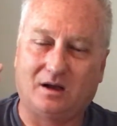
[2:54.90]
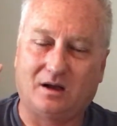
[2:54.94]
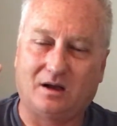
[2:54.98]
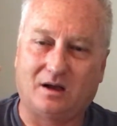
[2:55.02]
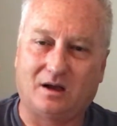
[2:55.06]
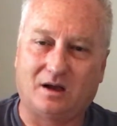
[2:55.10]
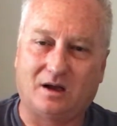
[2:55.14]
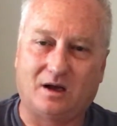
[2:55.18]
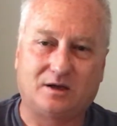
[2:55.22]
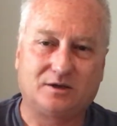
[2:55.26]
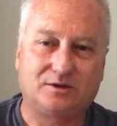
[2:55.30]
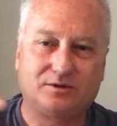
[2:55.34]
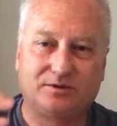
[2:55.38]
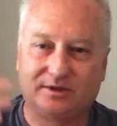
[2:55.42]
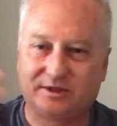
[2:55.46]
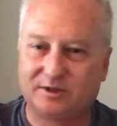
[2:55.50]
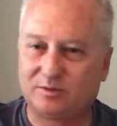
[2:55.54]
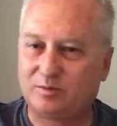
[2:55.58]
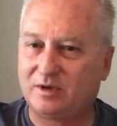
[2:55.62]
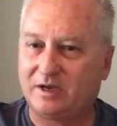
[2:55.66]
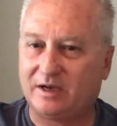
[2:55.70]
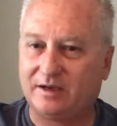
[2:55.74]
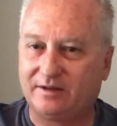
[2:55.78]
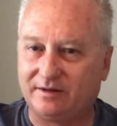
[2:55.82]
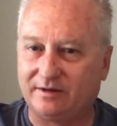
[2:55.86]
How to
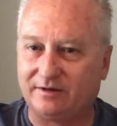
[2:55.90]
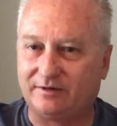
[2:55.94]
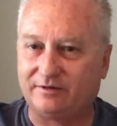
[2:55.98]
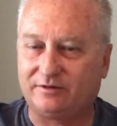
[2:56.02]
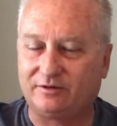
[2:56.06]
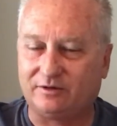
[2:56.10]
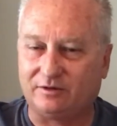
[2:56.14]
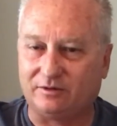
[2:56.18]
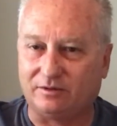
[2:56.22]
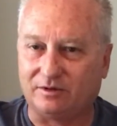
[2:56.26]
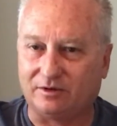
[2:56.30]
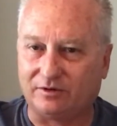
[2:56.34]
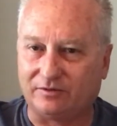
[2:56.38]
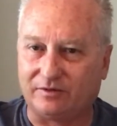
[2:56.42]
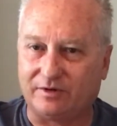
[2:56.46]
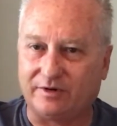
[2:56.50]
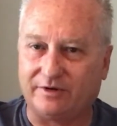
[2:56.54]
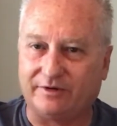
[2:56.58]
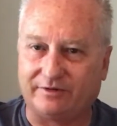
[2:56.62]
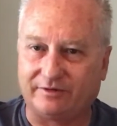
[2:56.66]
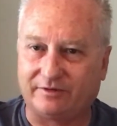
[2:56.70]
explain this to you is very